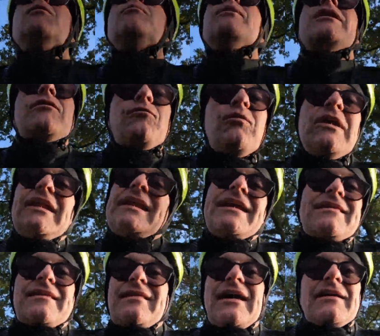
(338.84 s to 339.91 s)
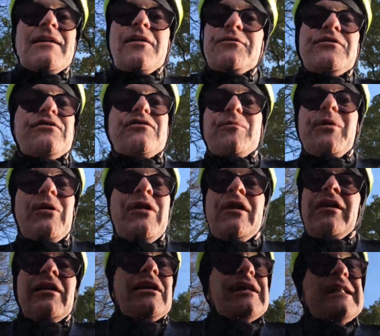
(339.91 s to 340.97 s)
but it really isn't that noticeable,
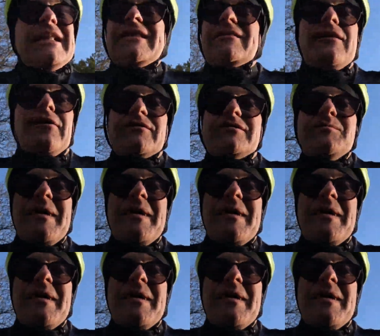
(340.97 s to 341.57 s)
at least not to